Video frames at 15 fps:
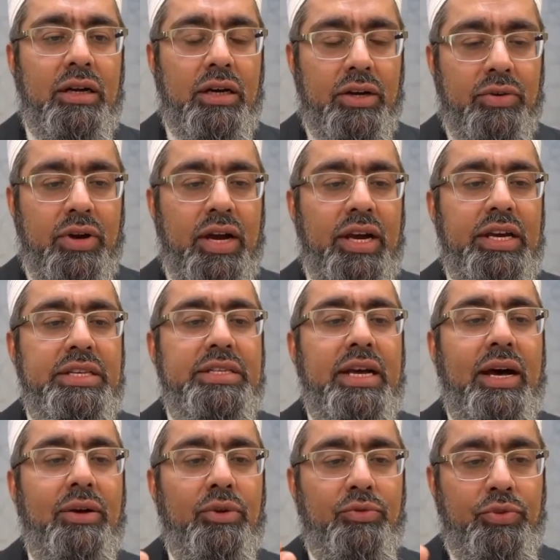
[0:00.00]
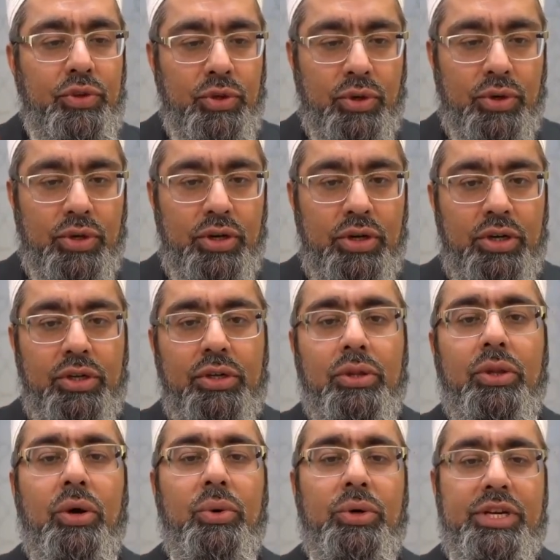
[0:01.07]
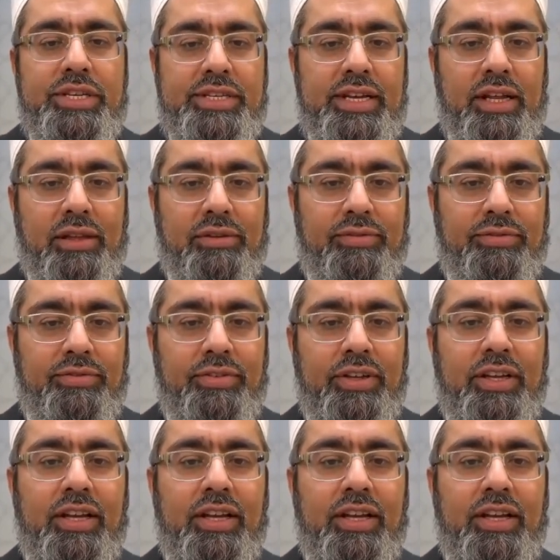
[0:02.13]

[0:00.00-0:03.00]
arise out of your lower self,